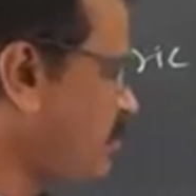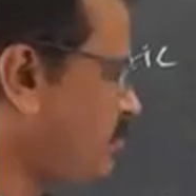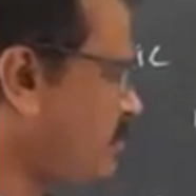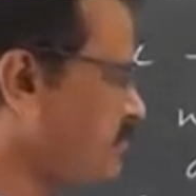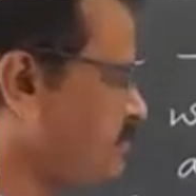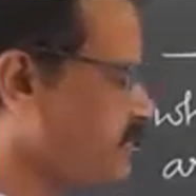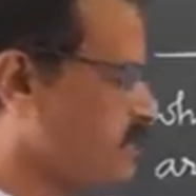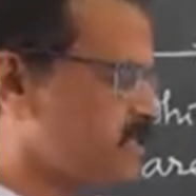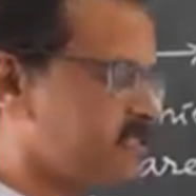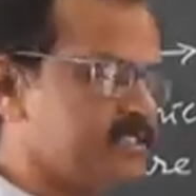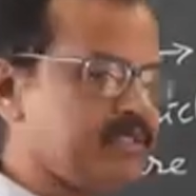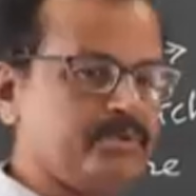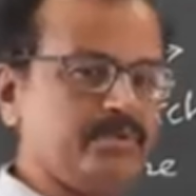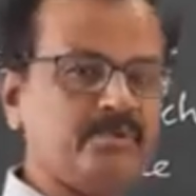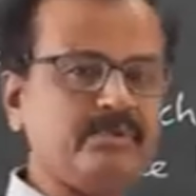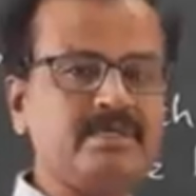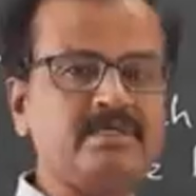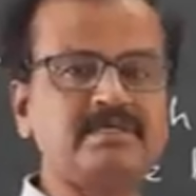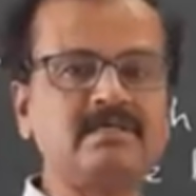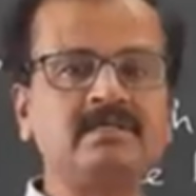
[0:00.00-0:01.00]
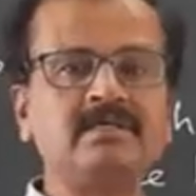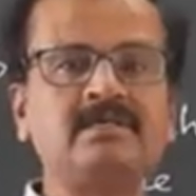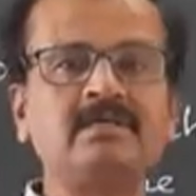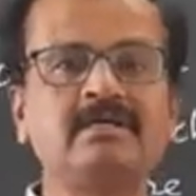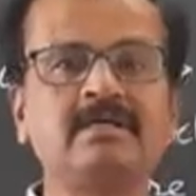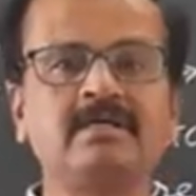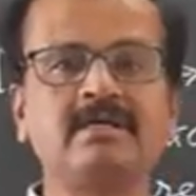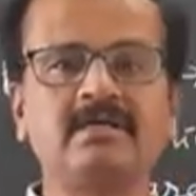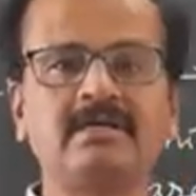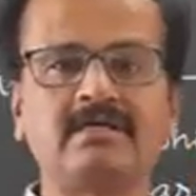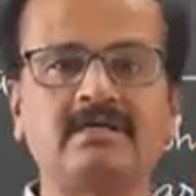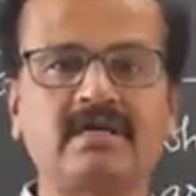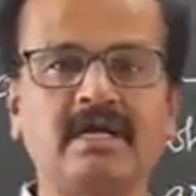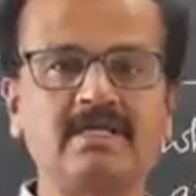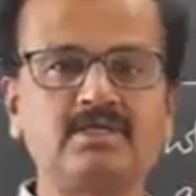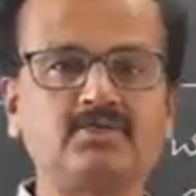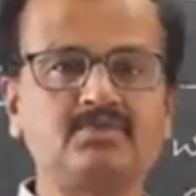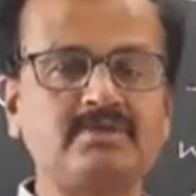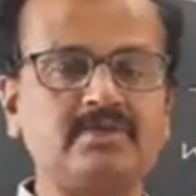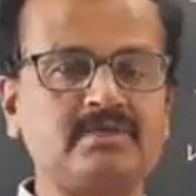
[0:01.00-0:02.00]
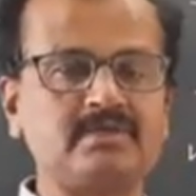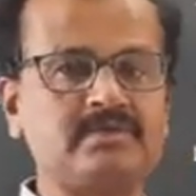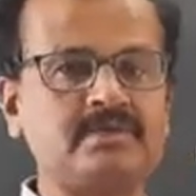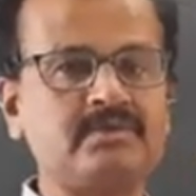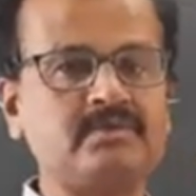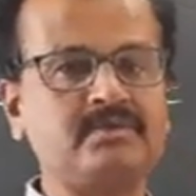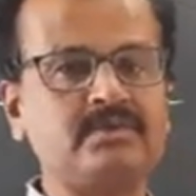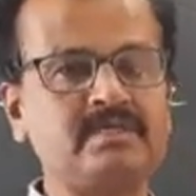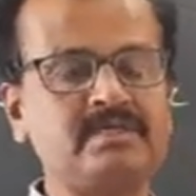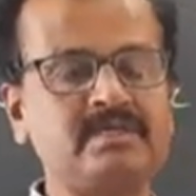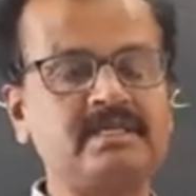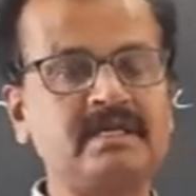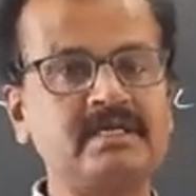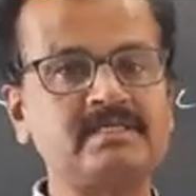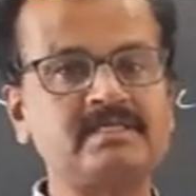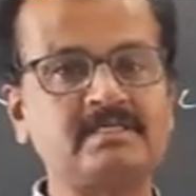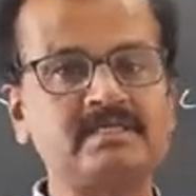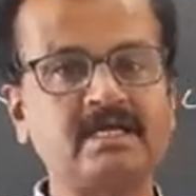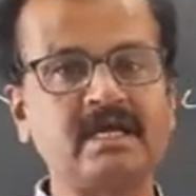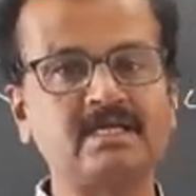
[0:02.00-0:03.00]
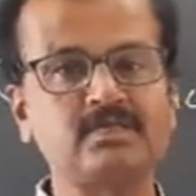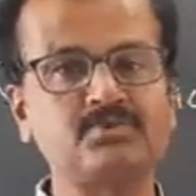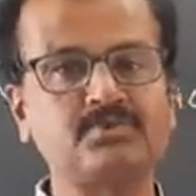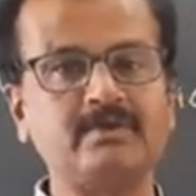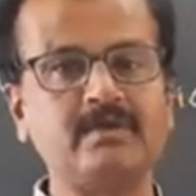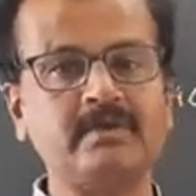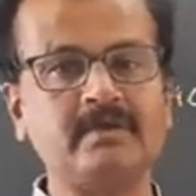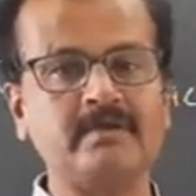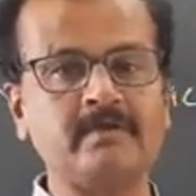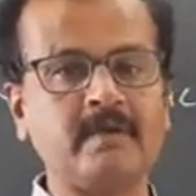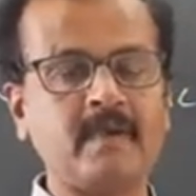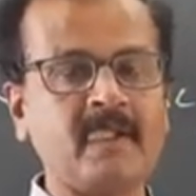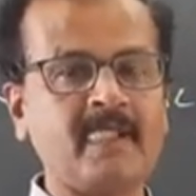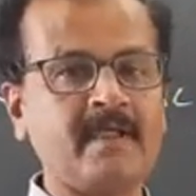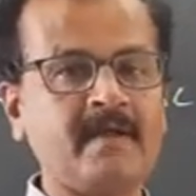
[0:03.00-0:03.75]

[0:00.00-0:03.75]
of energy which transfers, which gets transferred,